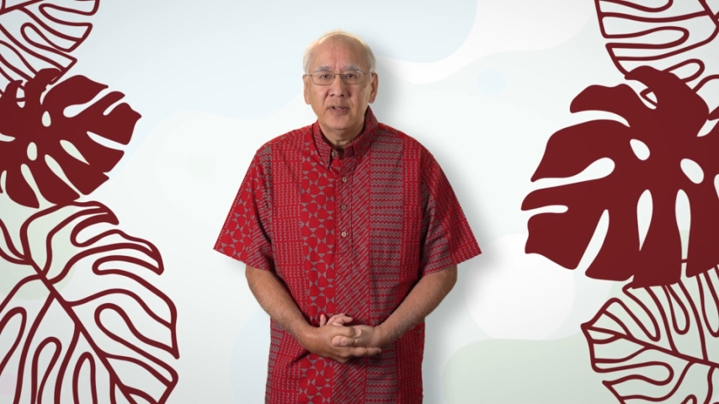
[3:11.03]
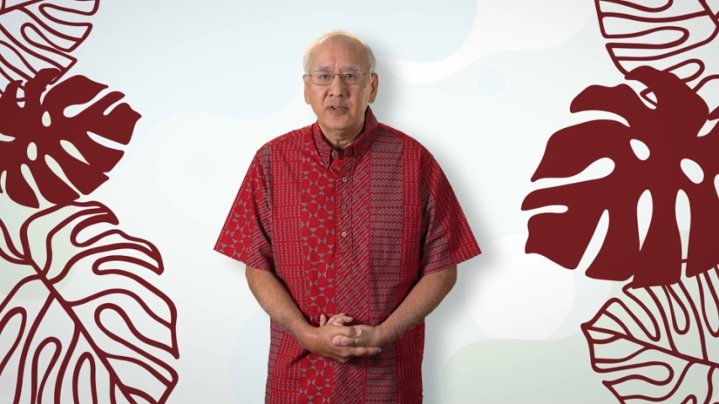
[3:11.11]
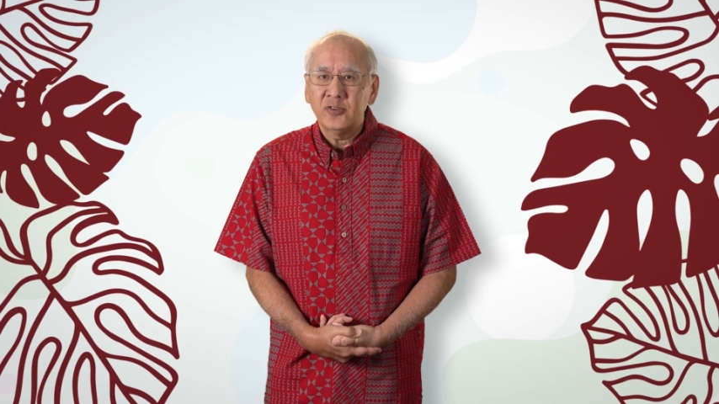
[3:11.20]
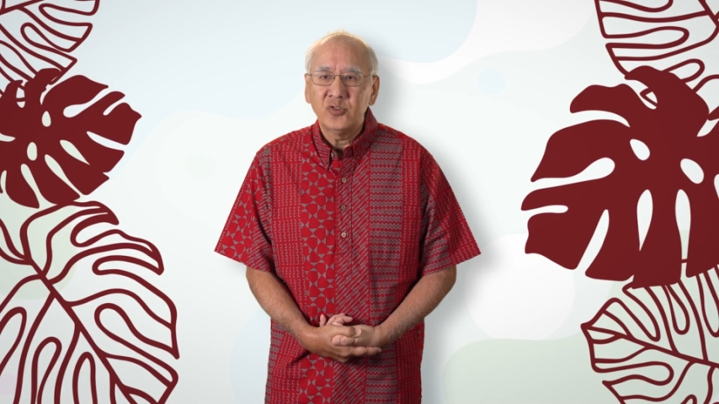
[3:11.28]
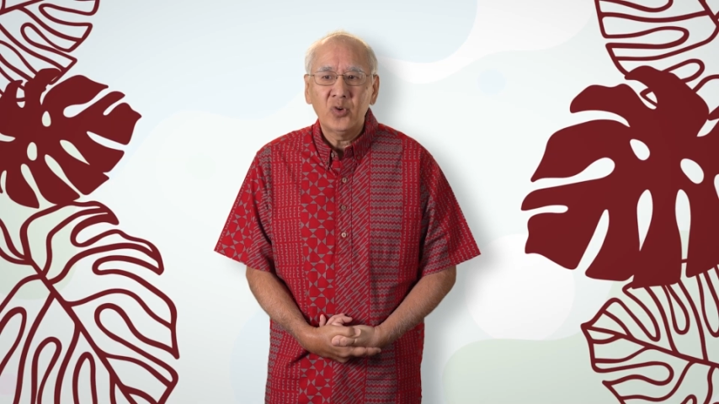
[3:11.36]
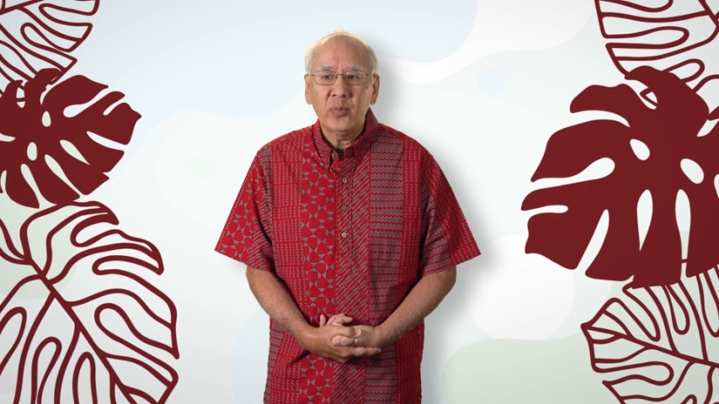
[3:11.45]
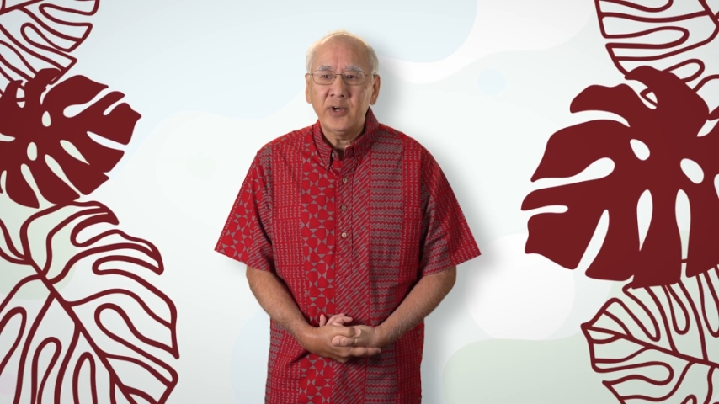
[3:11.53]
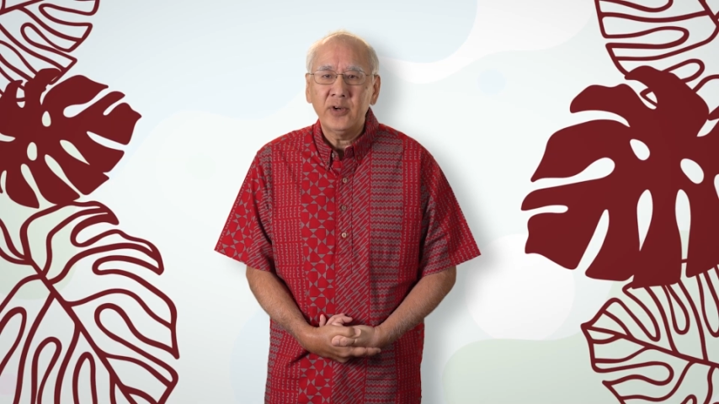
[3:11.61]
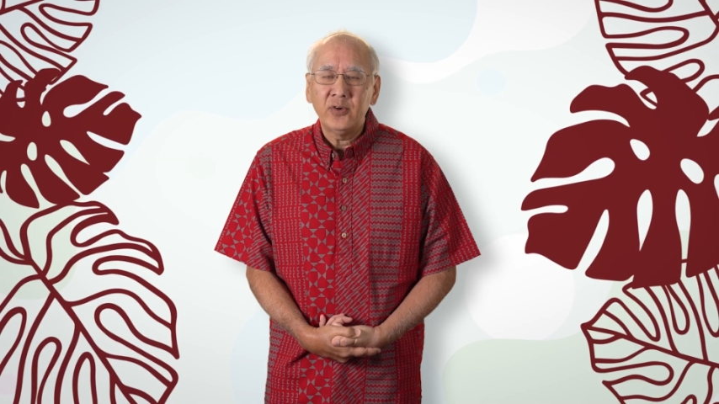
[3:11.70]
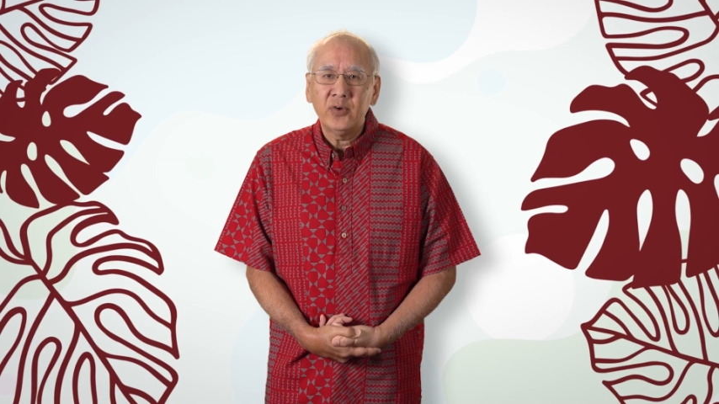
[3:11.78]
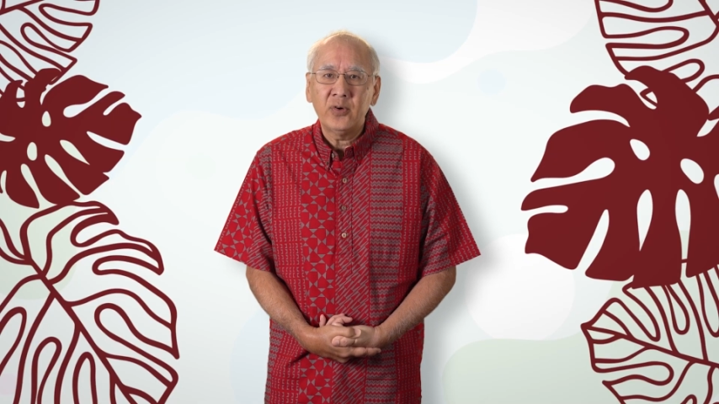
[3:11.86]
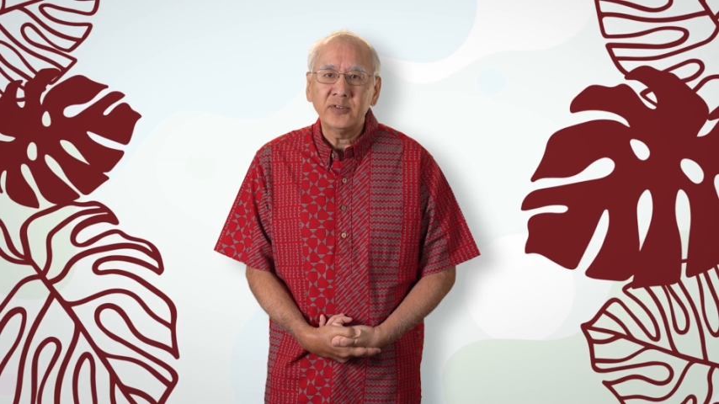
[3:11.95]
there's no way to
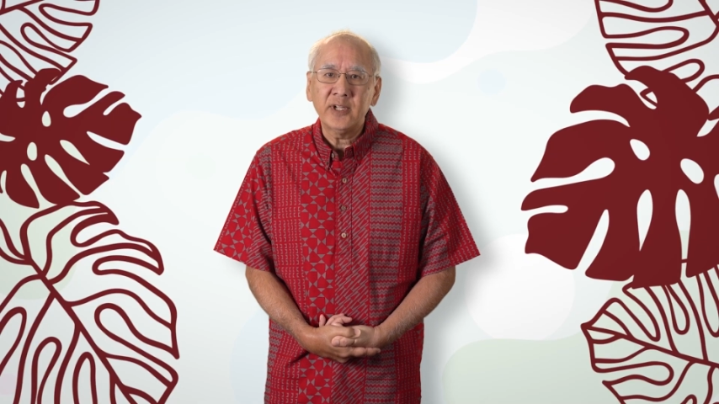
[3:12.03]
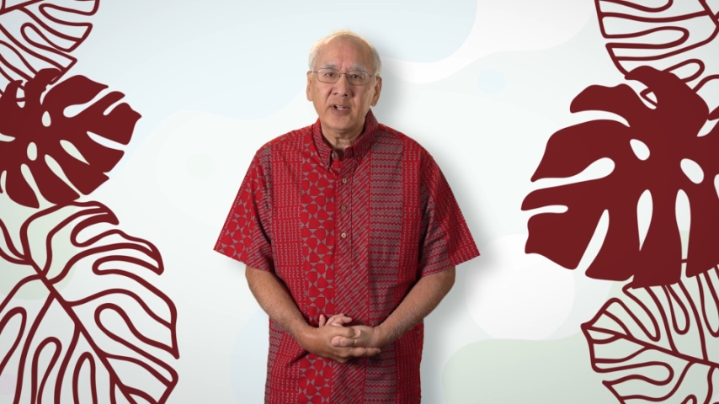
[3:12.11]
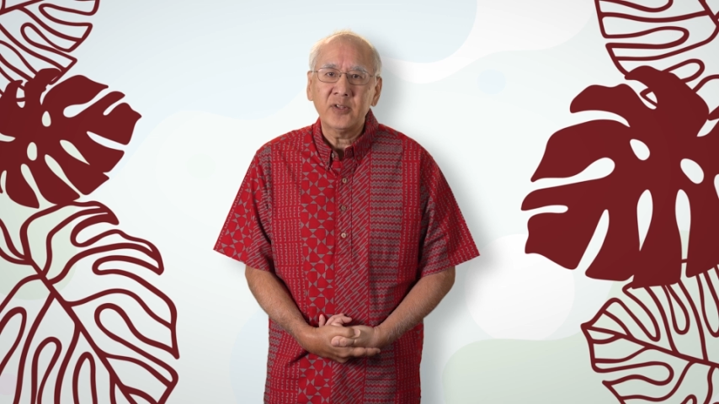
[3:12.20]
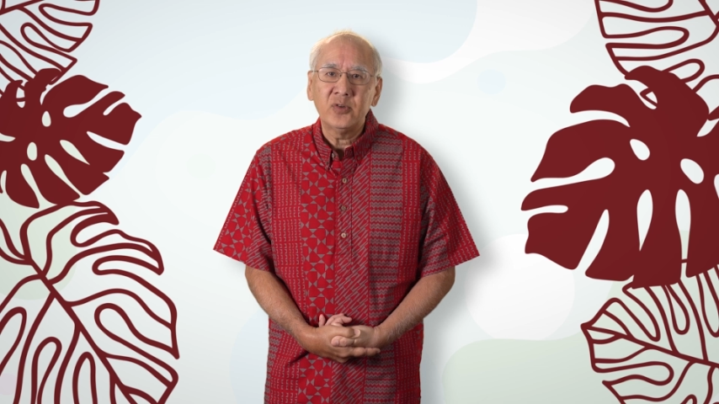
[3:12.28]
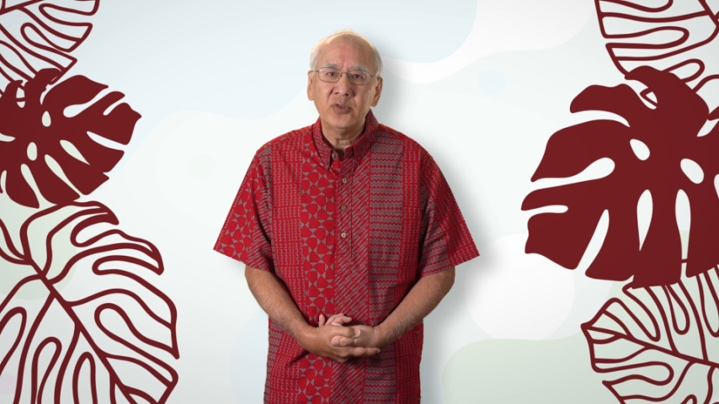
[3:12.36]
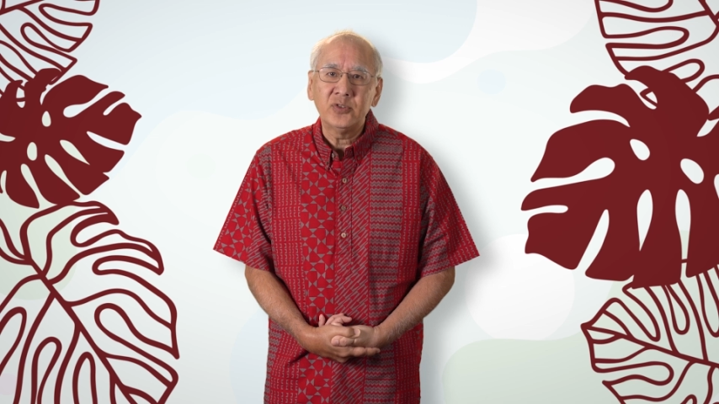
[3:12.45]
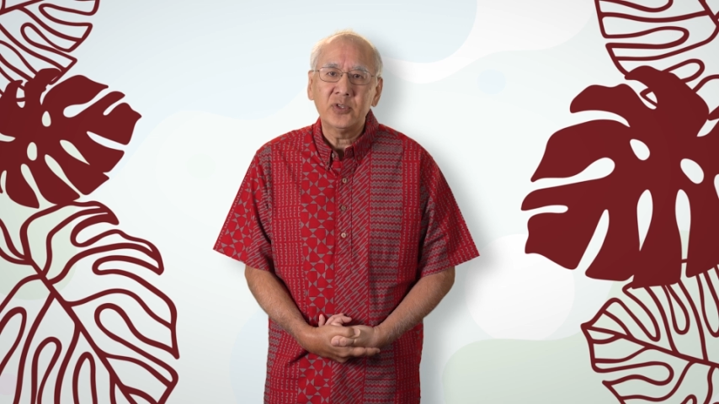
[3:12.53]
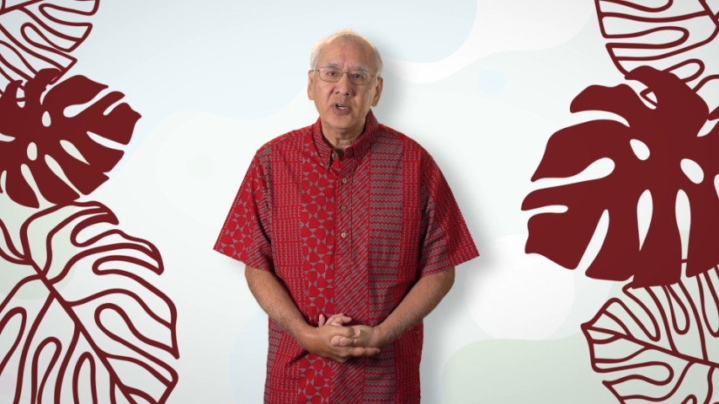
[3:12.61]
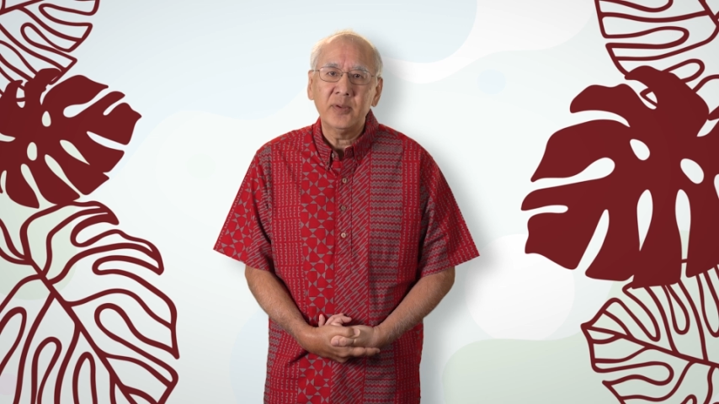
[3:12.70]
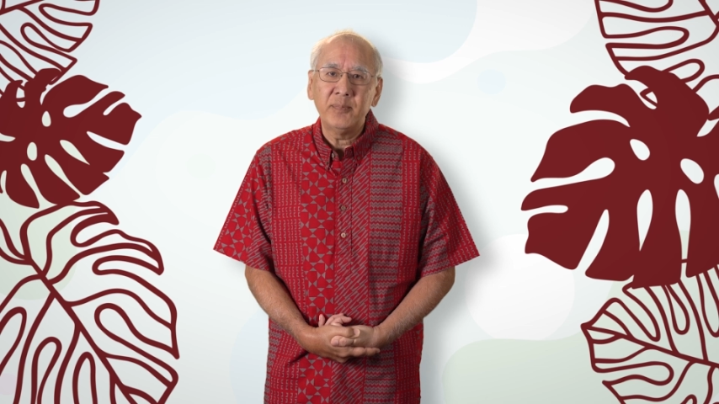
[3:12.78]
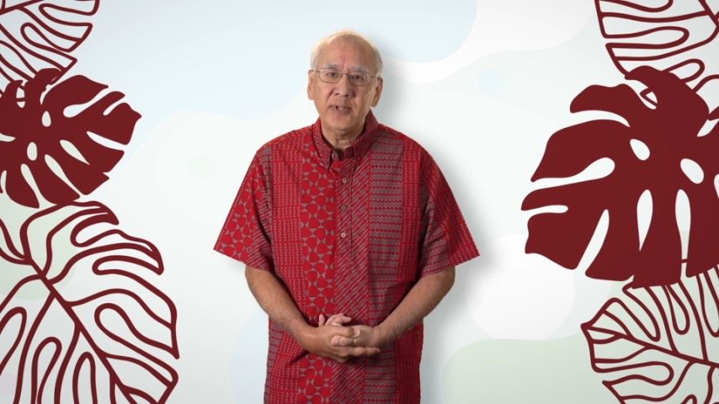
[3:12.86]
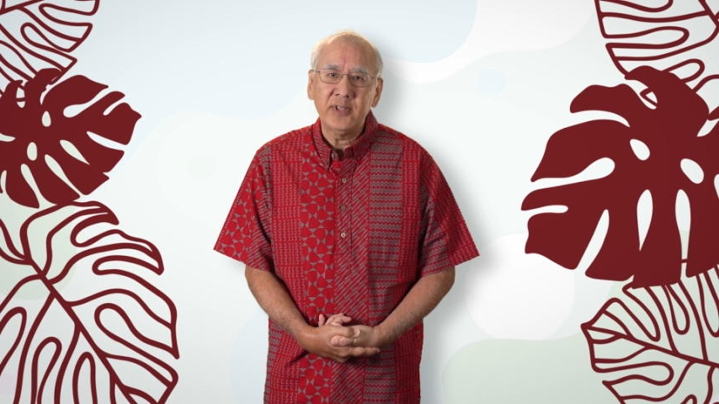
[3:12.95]
know exactly who's
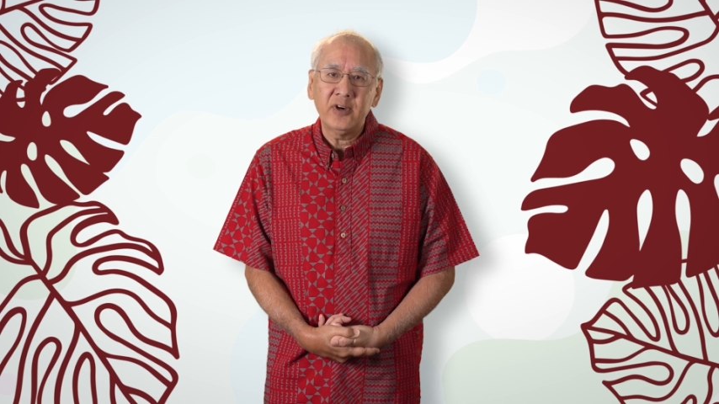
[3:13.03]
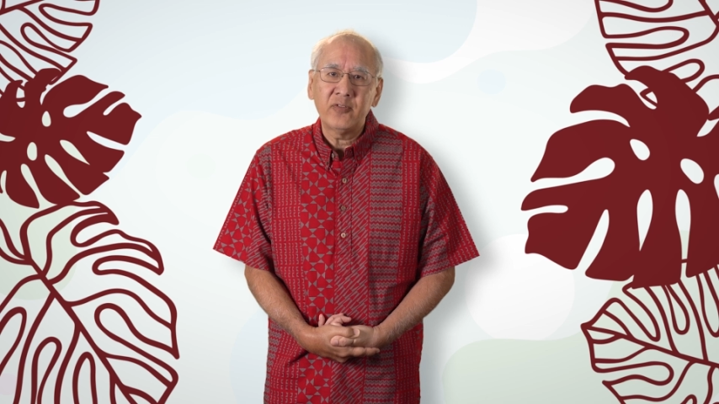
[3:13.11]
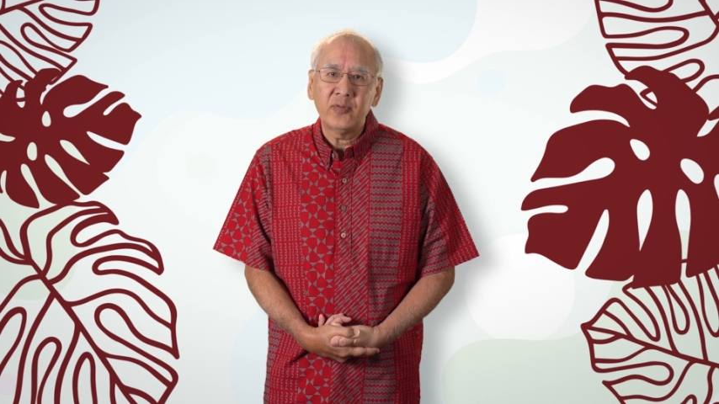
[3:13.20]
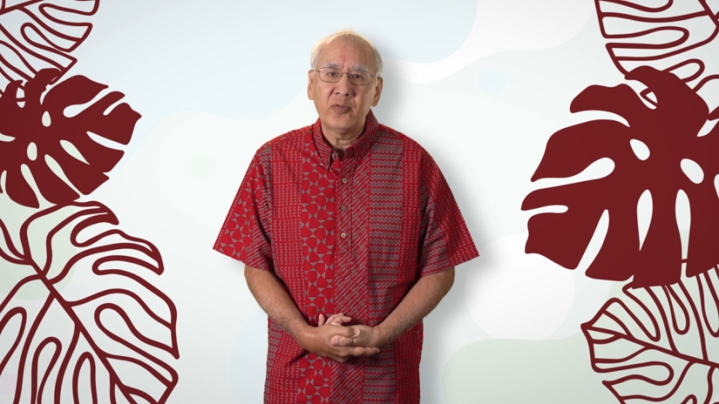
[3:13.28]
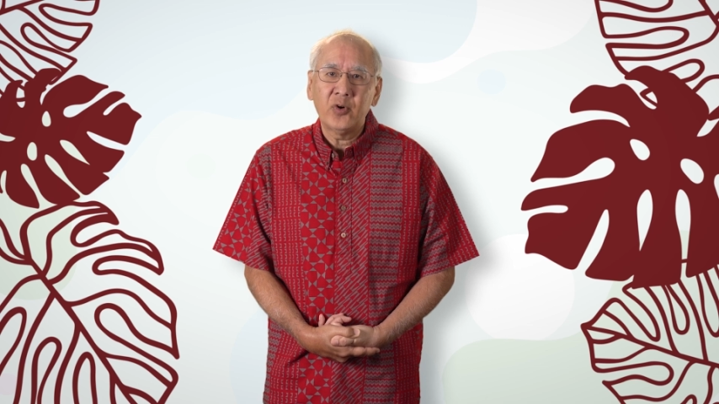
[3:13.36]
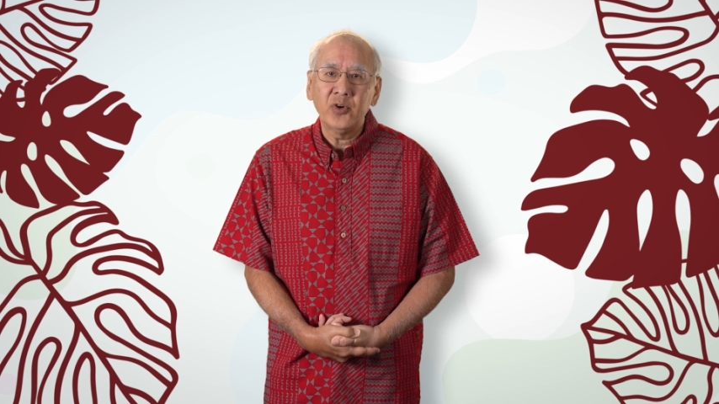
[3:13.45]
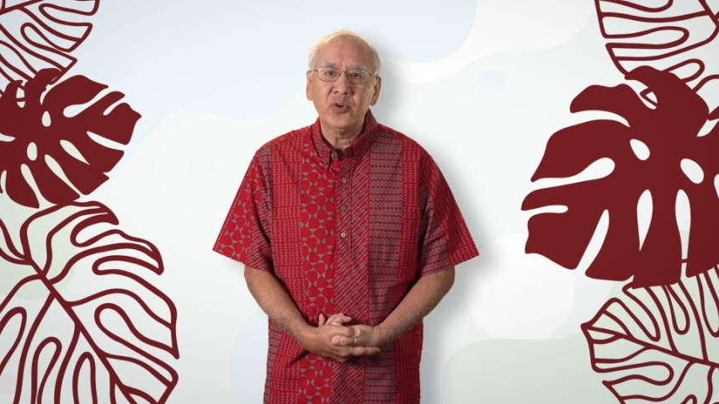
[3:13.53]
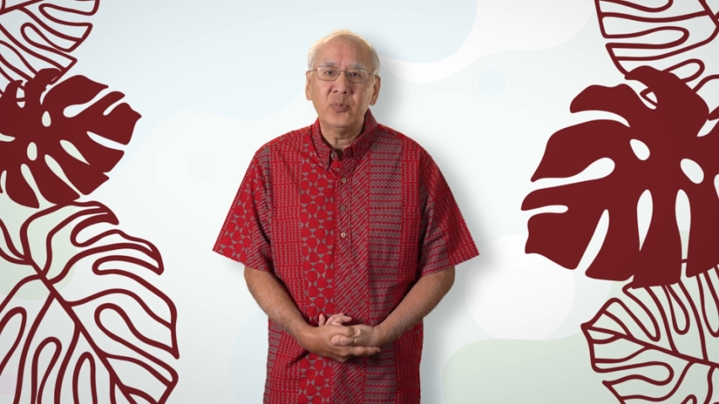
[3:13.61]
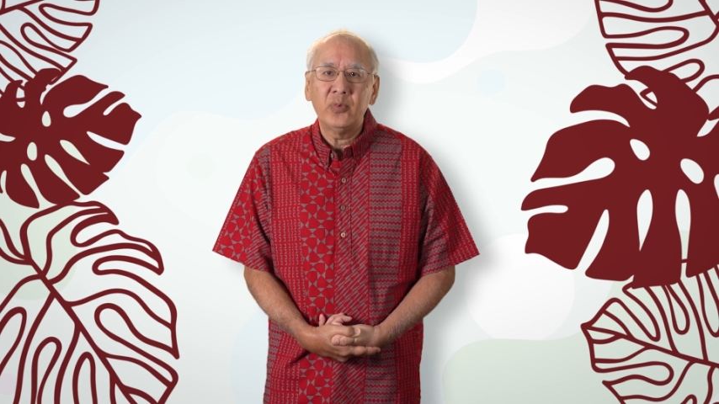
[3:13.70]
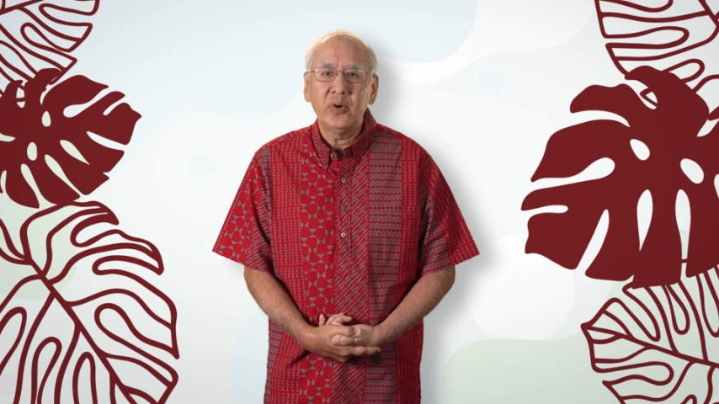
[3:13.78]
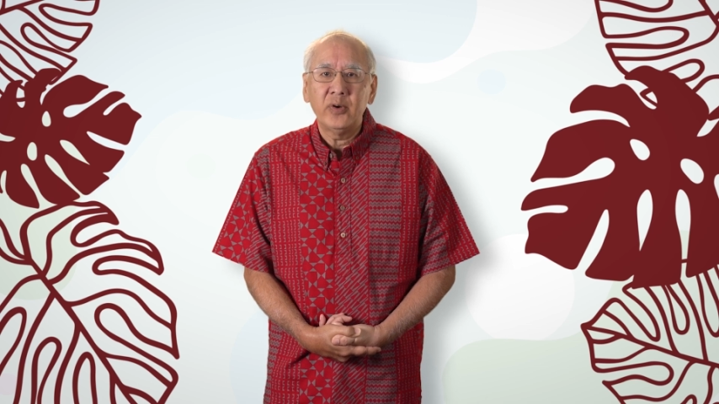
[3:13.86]
gonna be there for you